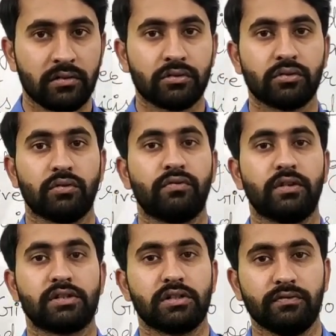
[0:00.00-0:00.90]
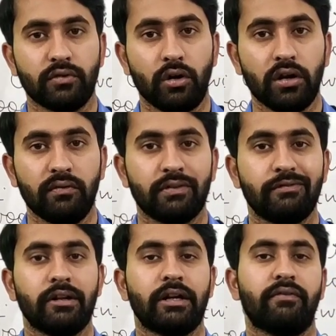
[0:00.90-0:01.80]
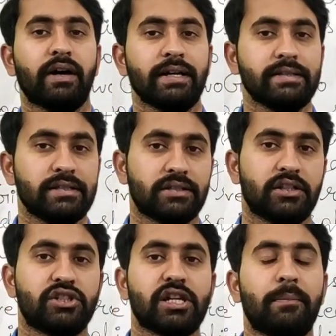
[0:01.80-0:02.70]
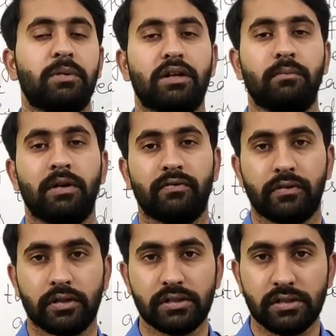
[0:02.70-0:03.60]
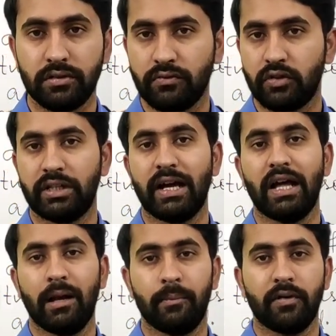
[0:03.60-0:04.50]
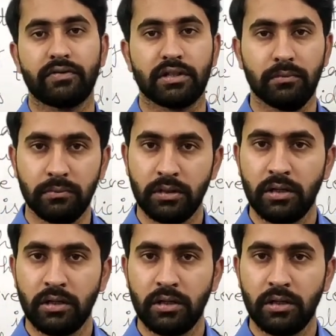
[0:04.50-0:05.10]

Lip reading: So first of all, we will revise the chapter number first with the help of some